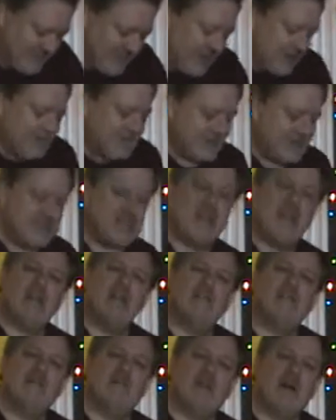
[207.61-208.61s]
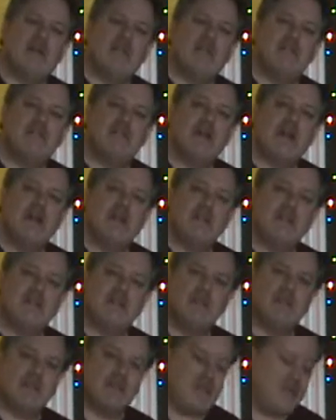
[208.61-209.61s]
I've been saying to my son
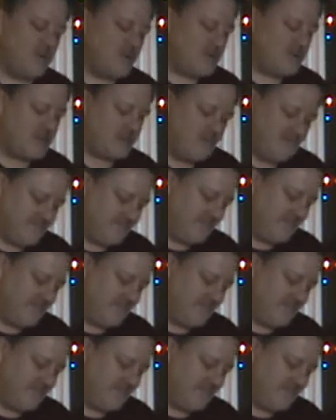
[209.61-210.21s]
since he was